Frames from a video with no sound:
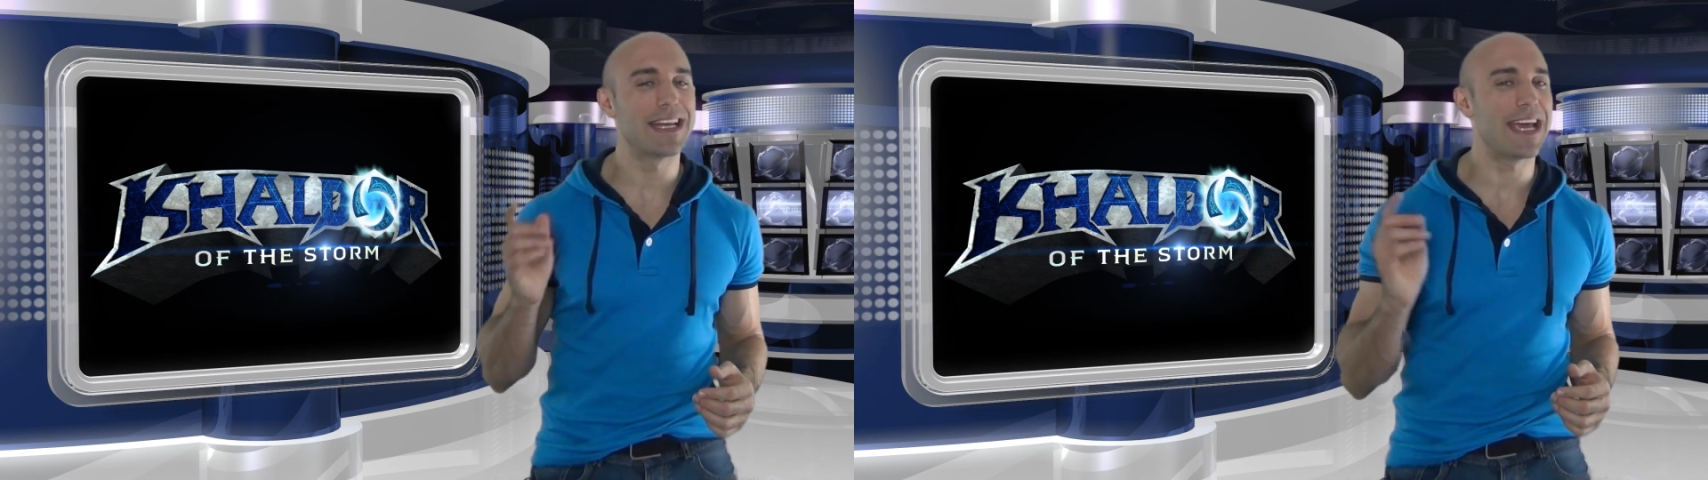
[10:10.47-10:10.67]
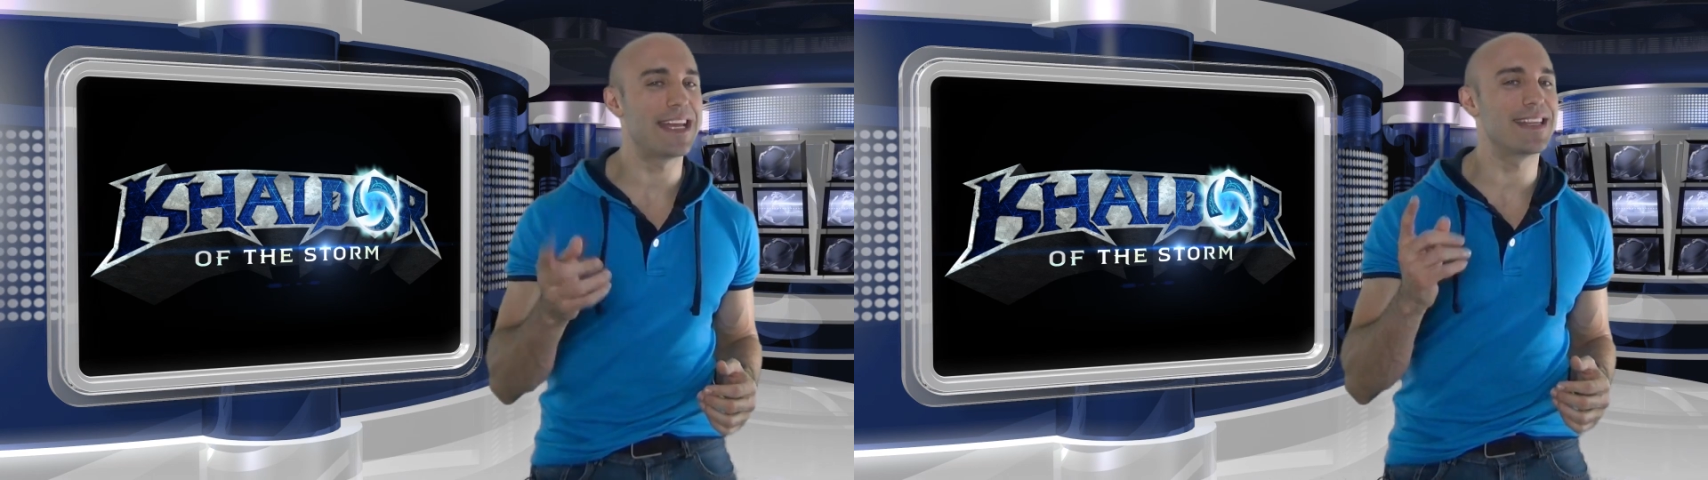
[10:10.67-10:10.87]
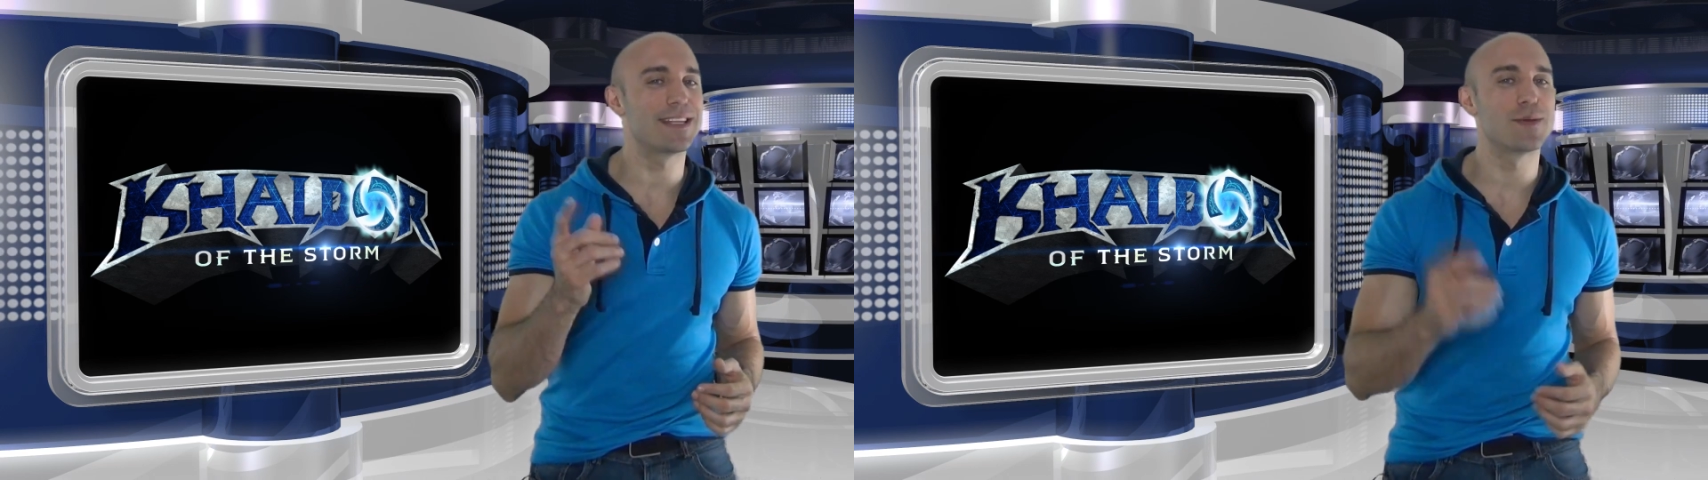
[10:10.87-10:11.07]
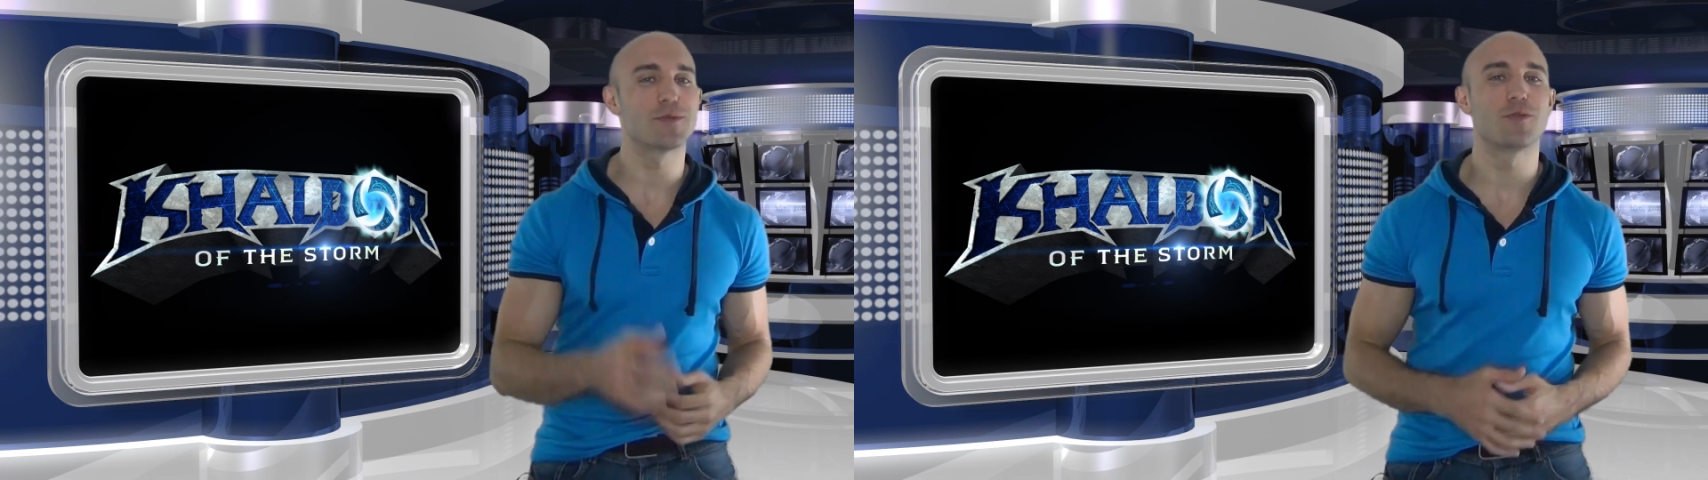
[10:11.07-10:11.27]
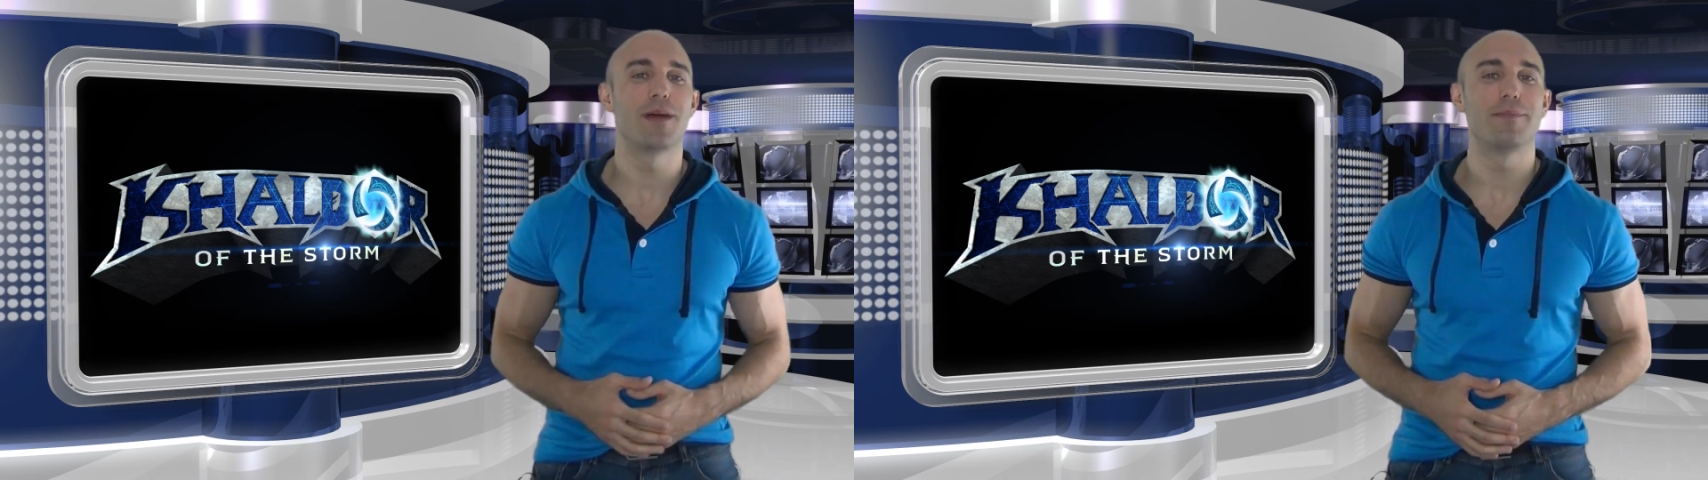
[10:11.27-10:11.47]
hit that
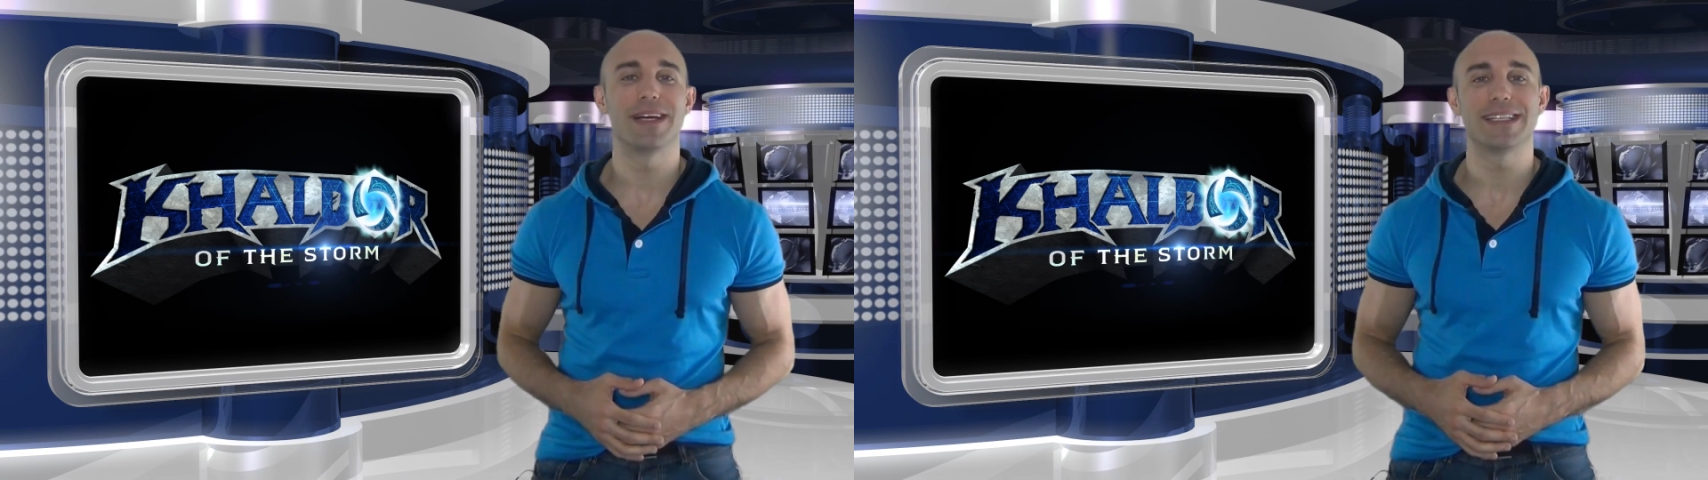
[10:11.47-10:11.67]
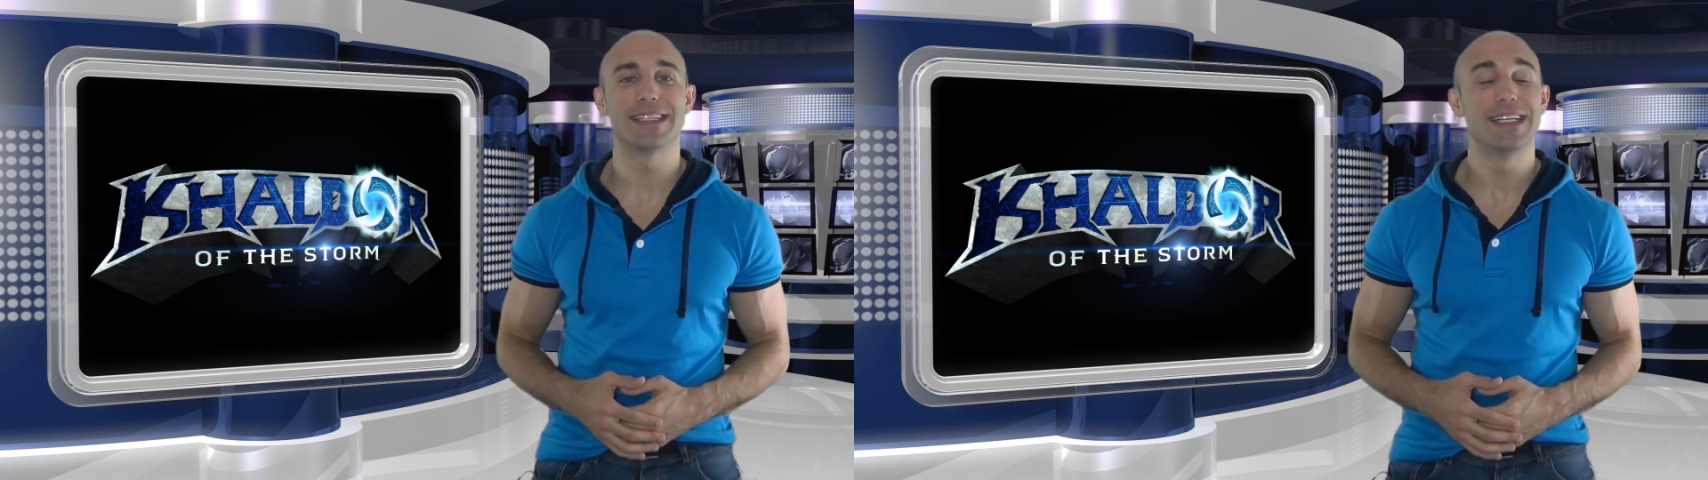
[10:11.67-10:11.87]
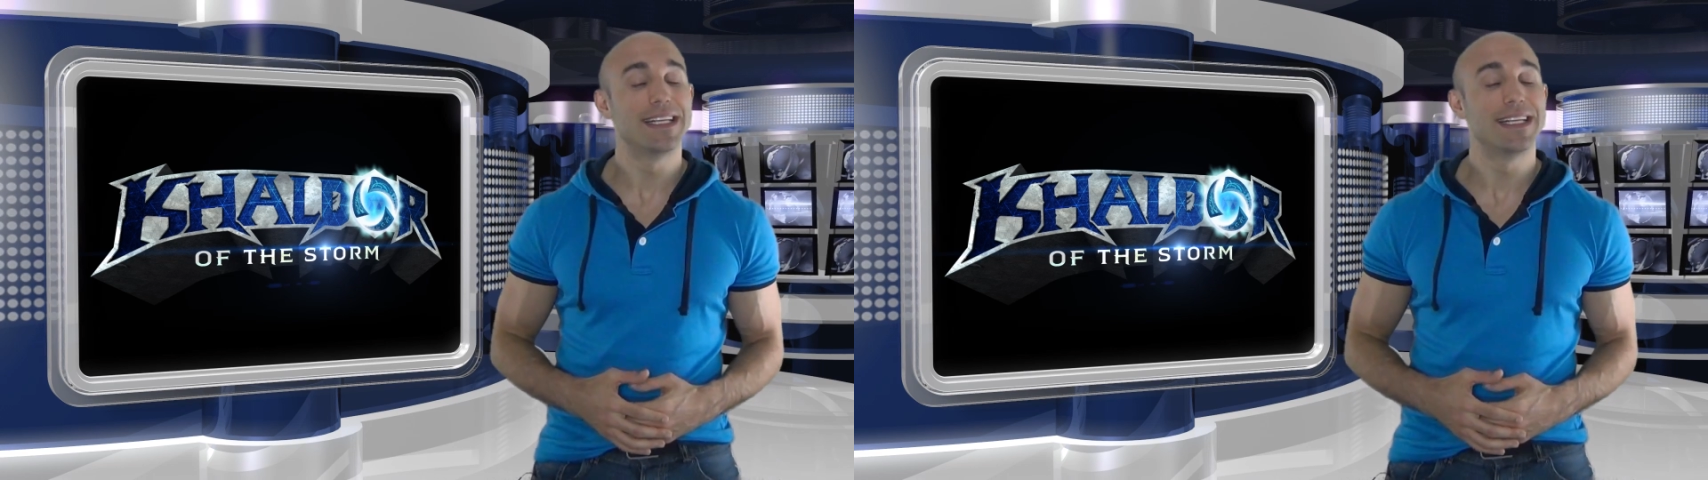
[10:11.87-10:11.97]
subscribe button.